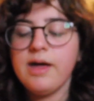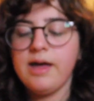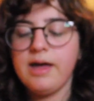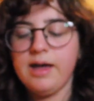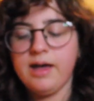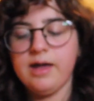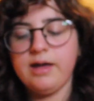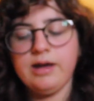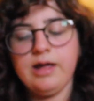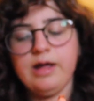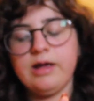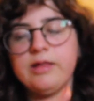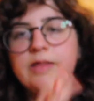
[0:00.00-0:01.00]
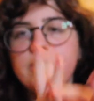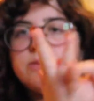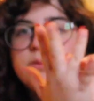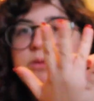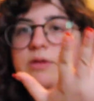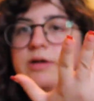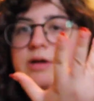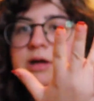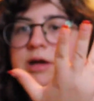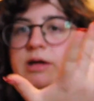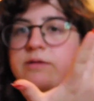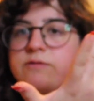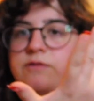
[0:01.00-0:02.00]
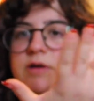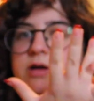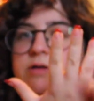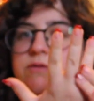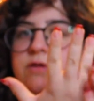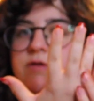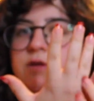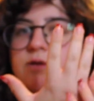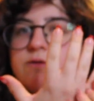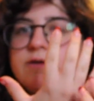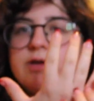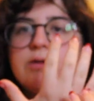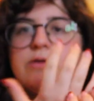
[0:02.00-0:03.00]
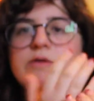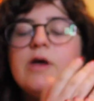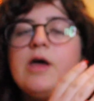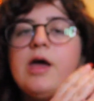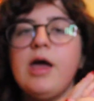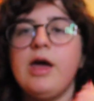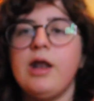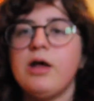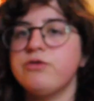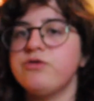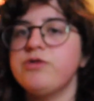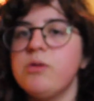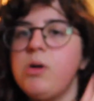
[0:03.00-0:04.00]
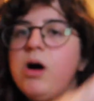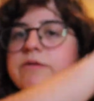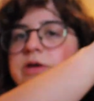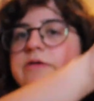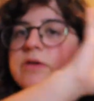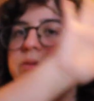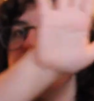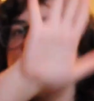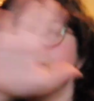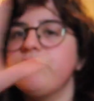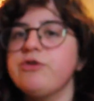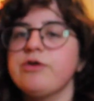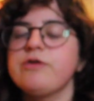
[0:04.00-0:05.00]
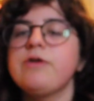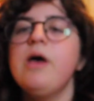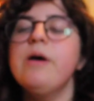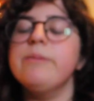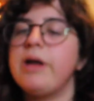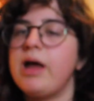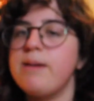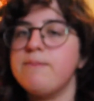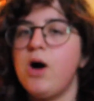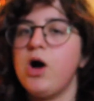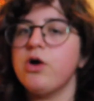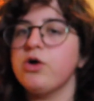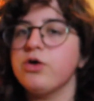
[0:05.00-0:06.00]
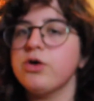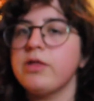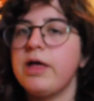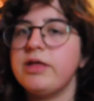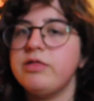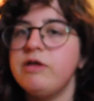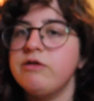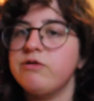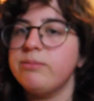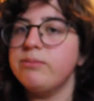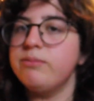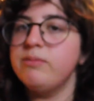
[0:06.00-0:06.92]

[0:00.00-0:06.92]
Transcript: and it like will it can fit it fits on her fingers and I'll show obviously pictures but I bought her like these